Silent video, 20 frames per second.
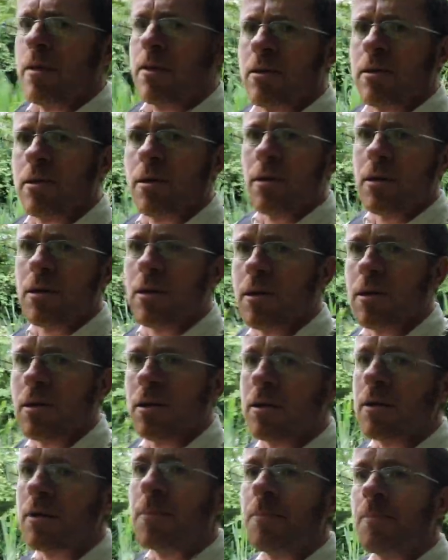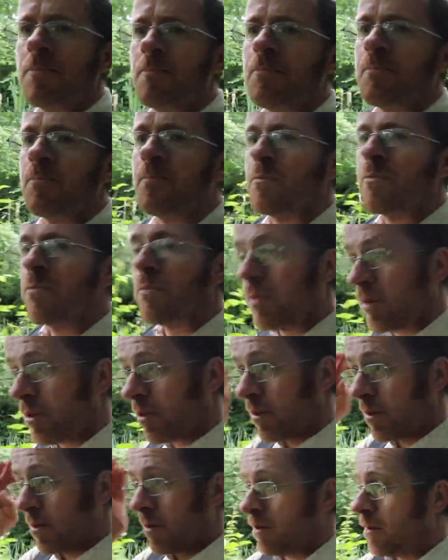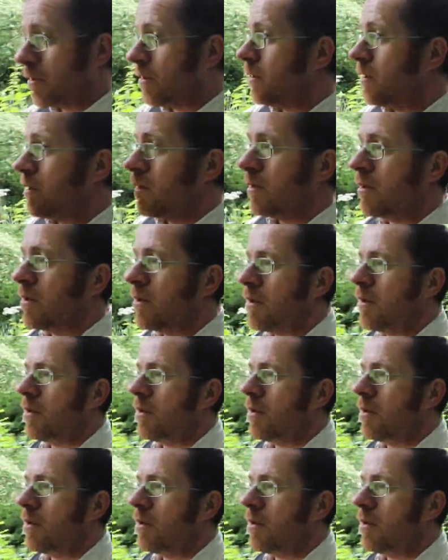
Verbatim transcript: so main line of the canal carries on sort of